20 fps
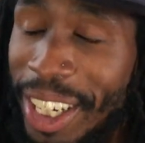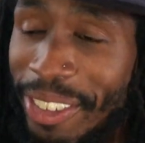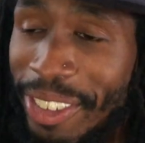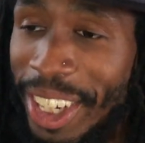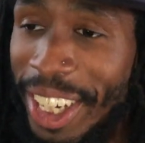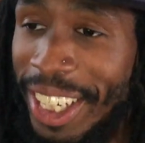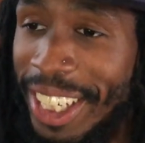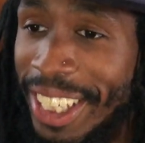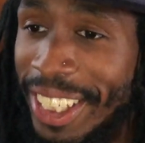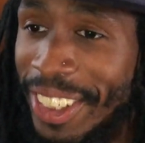I've
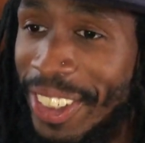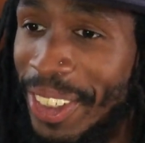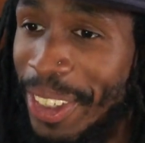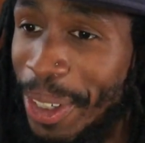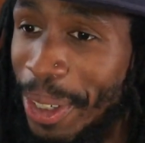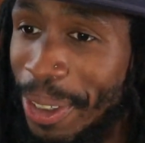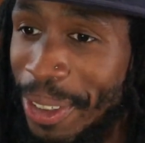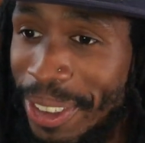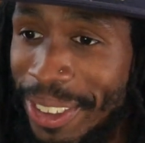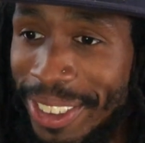had that
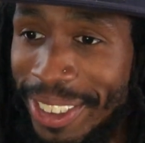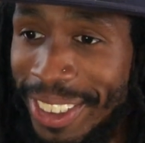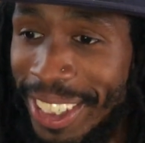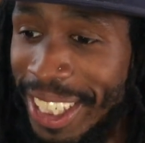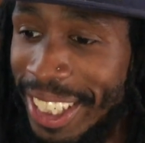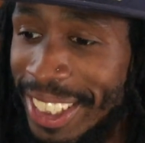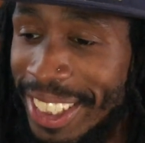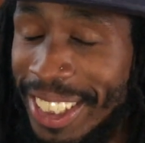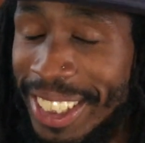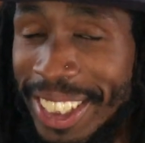car,
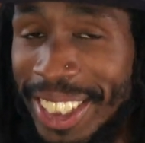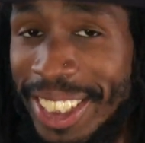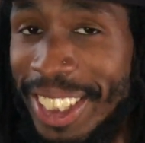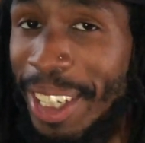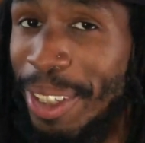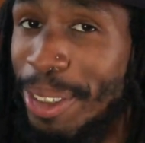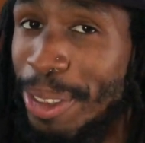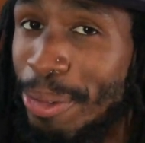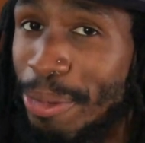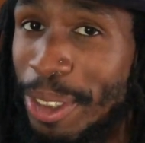like I said, since
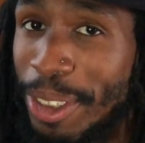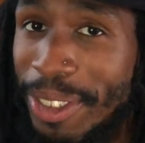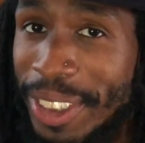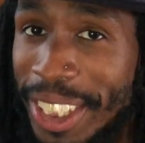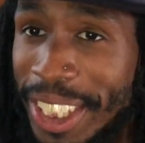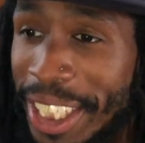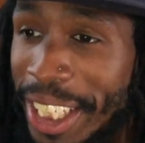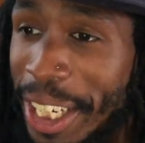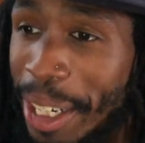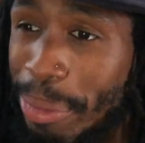I was
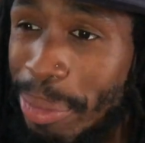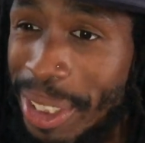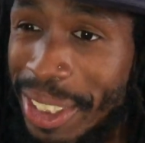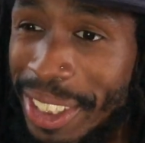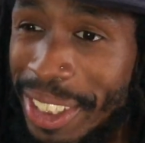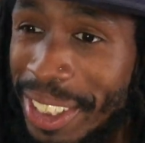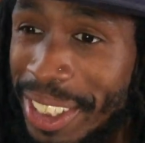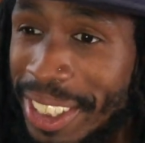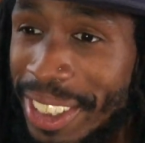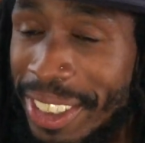15. I'll be
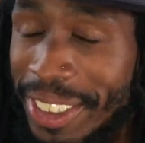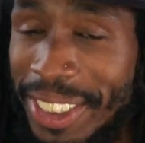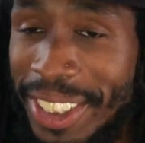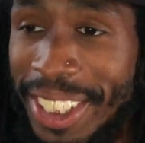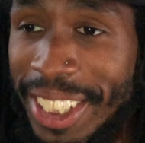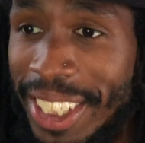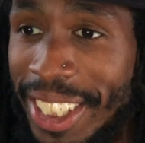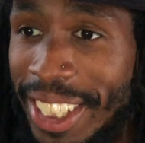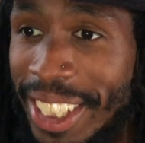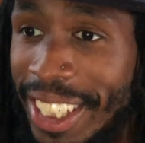
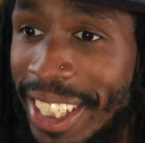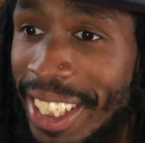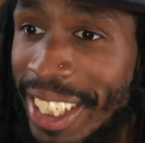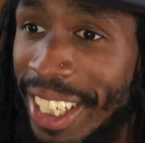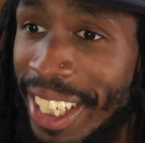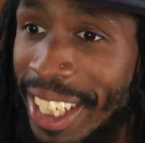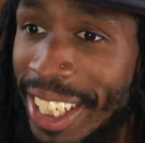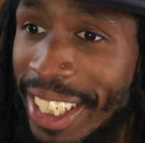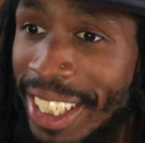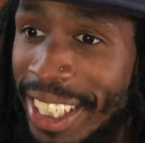33
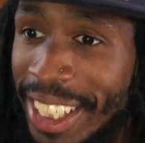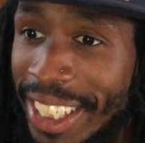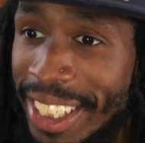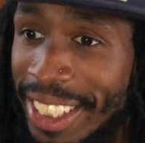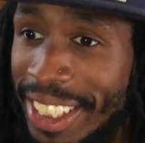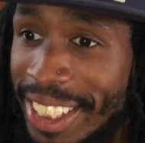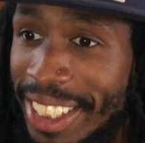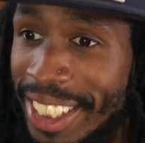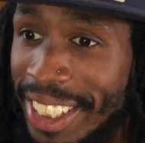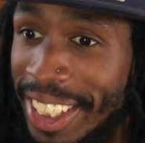uh, at the end
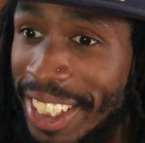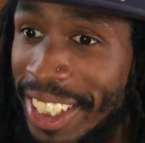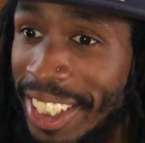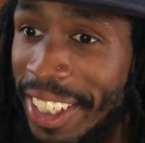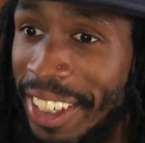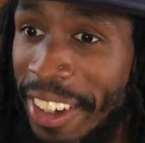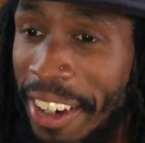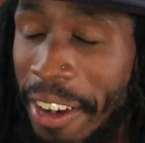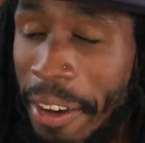of this year.